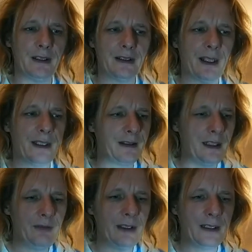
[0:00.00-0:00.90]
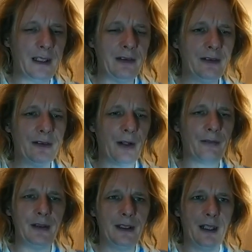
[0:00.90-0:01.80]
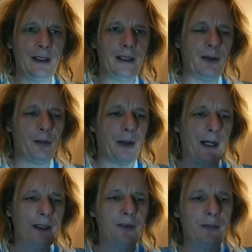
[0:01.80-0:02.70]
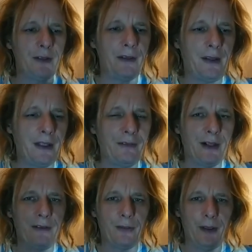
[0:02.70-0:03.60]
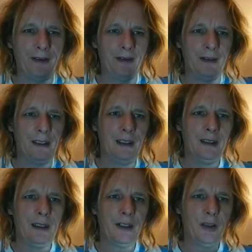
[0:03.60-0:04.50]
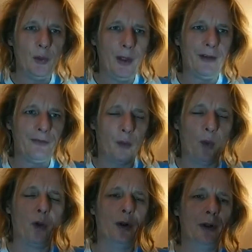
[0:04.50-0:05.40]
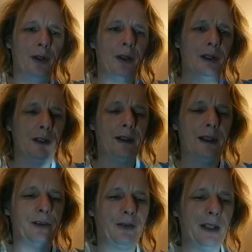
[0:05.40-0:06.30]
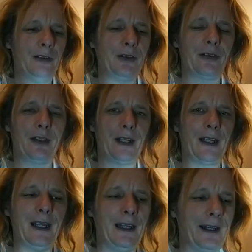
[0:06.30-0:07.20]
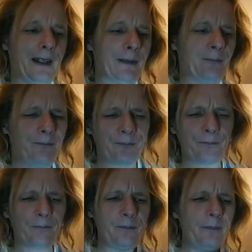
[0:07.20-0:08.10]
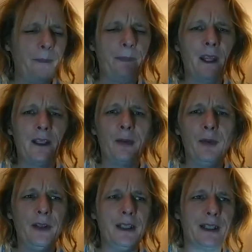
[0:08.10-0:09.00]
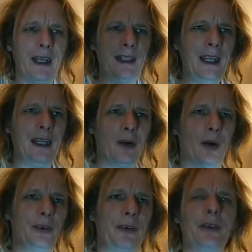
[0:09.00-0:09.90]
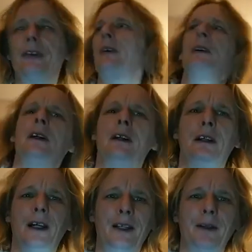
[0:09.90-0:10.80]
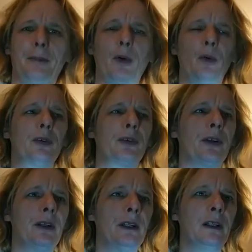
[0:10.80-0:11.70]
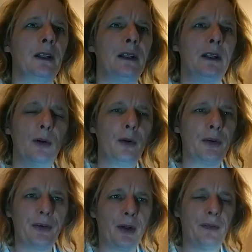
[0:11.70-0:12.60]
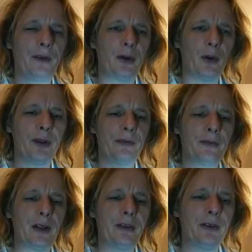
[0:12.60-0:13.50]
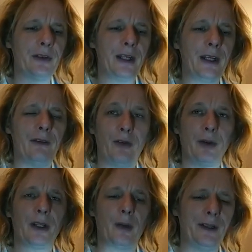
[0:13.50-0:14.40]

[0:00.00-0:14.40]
Ken DVDs and stuff, and you get the whole package for like 35 quid. UFO, Ken, the Strangers in the Night thing, it came out there, Ken, 8 concerts in a box, all the stuff they recorded Strangers in the Night, 40 quid.